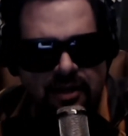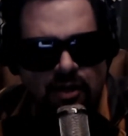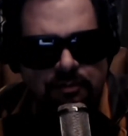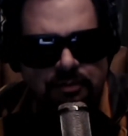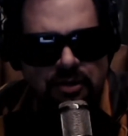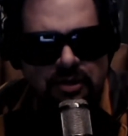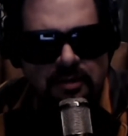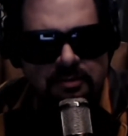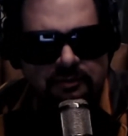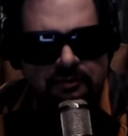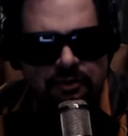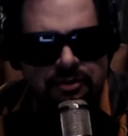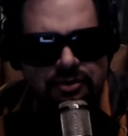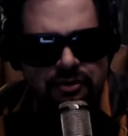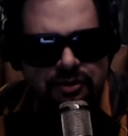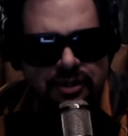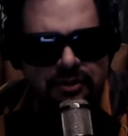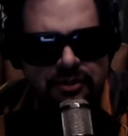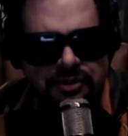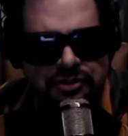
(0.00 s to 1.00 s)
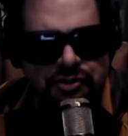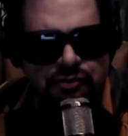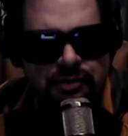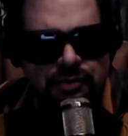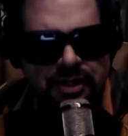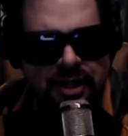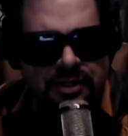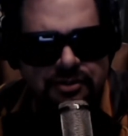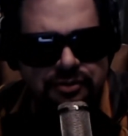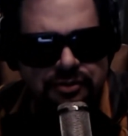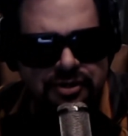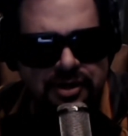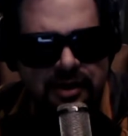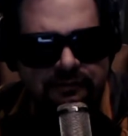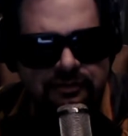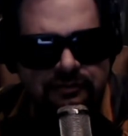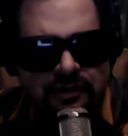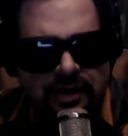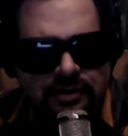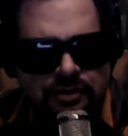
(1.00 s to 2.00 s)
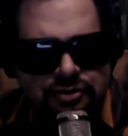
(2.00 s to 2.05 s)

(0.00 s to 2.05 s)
I hope you never before you tuned in. This is where the angels and devils fight.